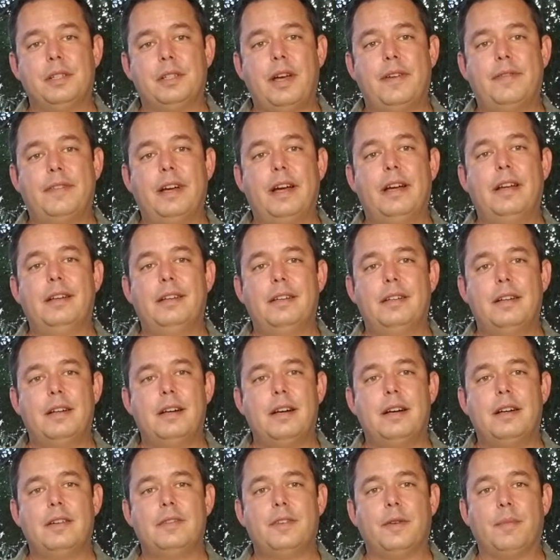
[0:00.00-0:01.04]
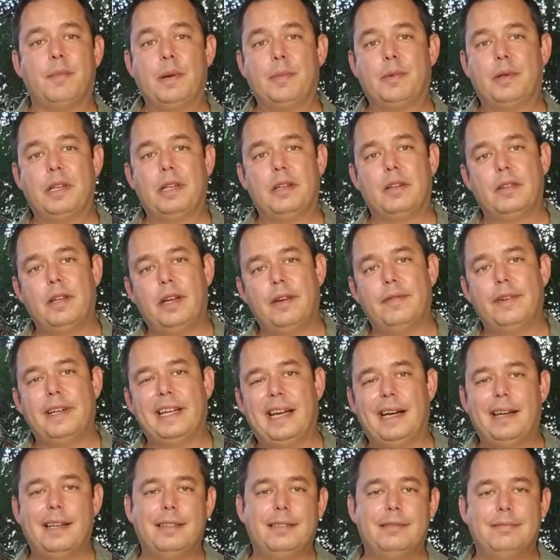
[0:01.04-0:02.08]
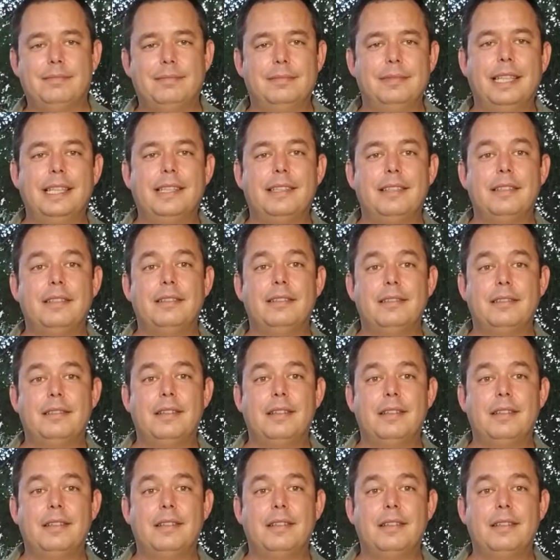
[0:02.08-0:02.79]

I've got some people here that we kind of need to